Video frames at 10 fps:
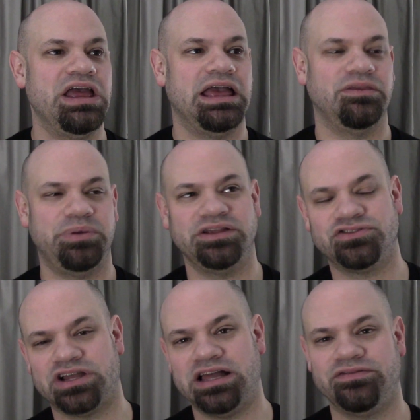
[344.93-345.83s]
And the pins
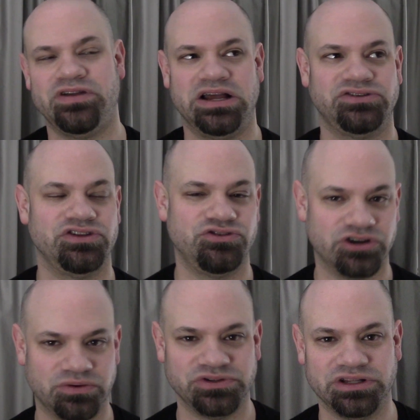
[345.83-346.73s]
are kind of nice, and the
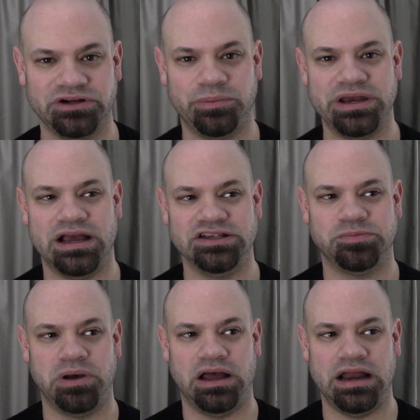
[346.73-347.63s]
drink was a little bit nice,
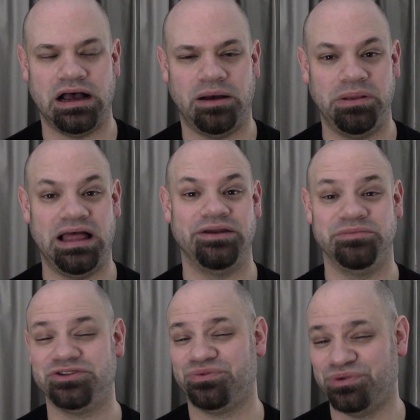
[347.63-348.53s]
but platinum
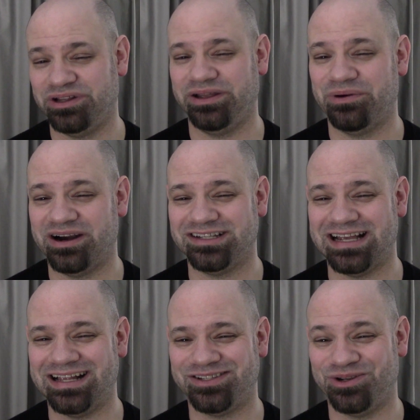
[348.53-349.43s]
is really where it's
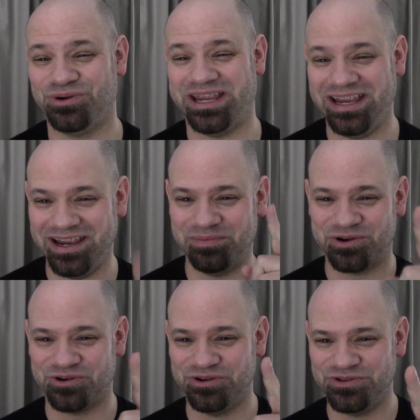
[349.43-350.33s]
at. So keep
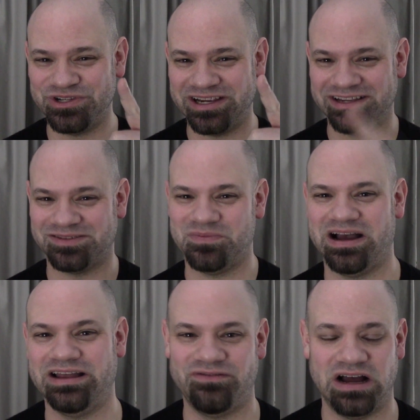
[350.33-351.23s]
cruising is
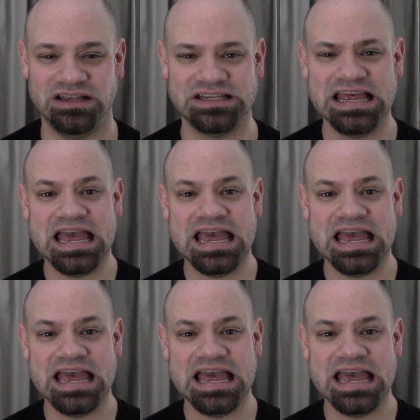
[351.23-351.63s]
my advice.